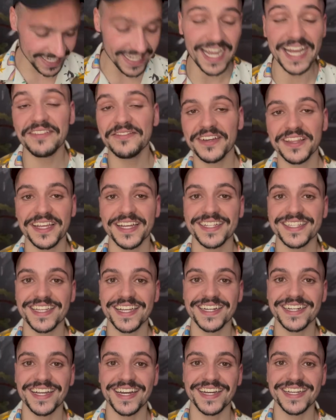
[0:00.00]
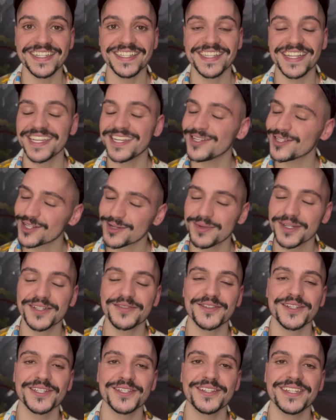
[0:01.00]
And with that said, guys, thank you so much
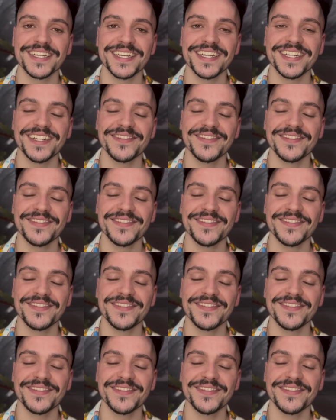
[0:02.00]
for tuning in.